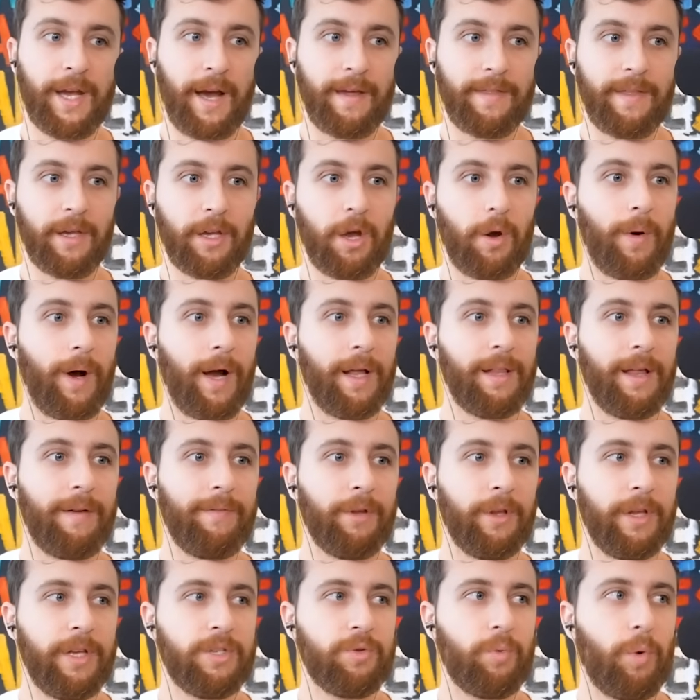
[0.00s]
I think
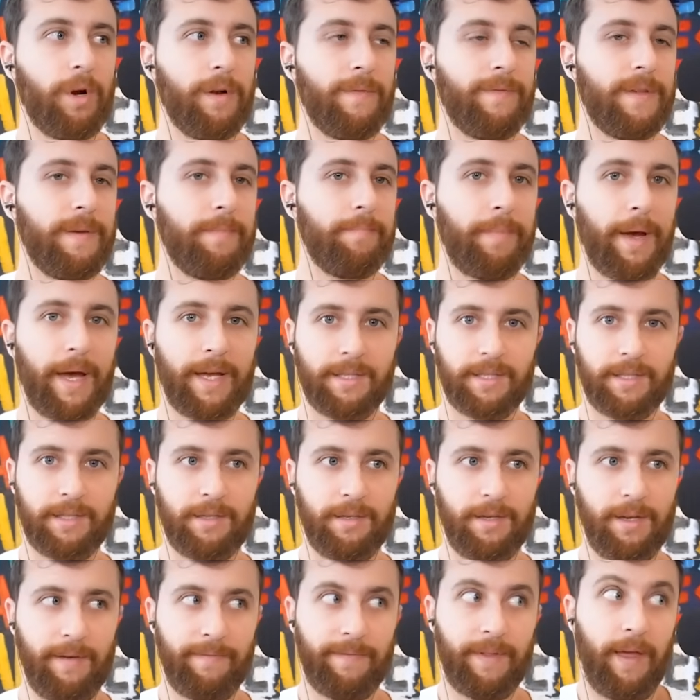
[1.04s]
GoHighLevel is one of the
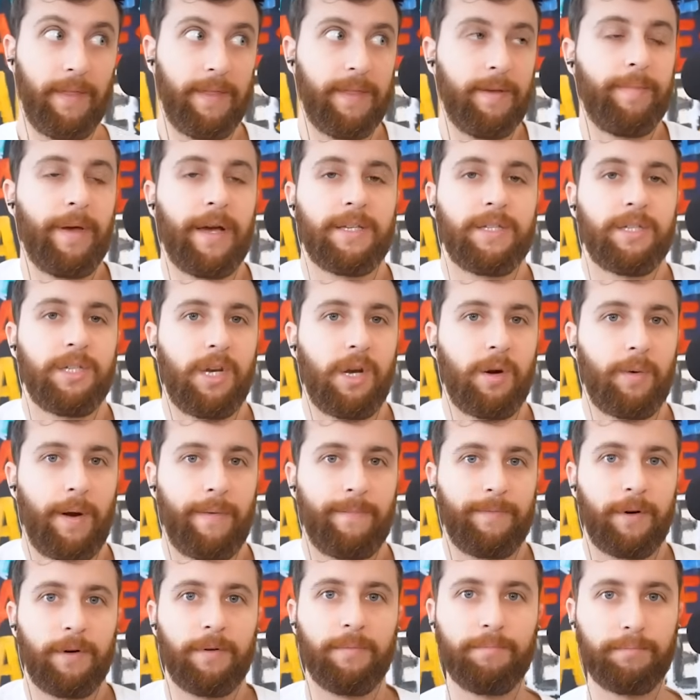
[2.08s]
best, if not the best
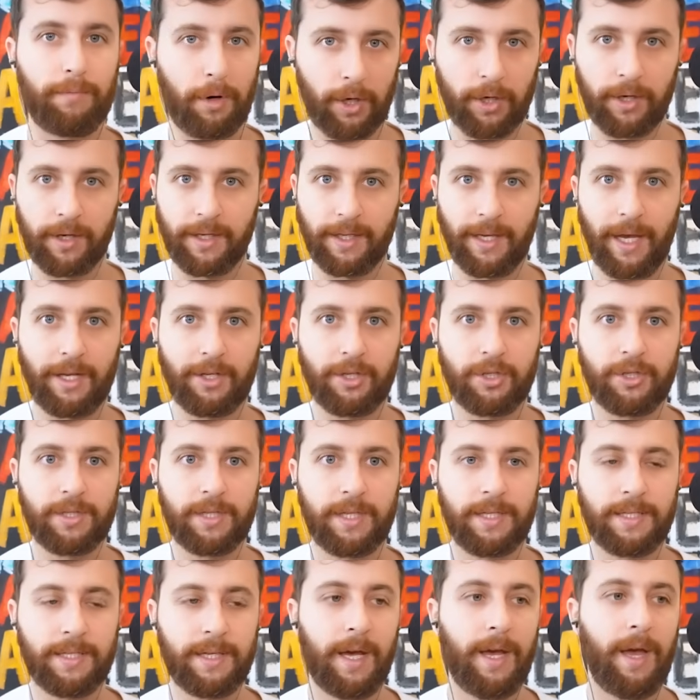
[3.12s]
CRM for marketing
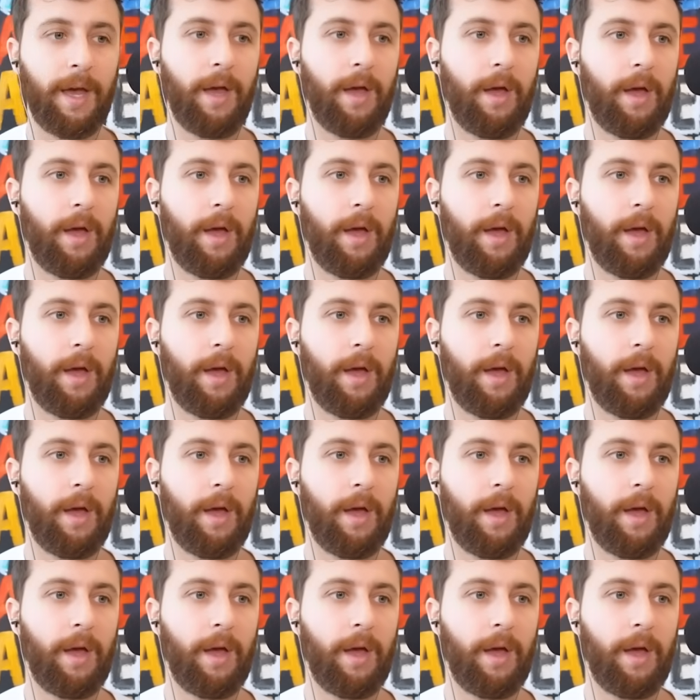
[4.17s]
agencies,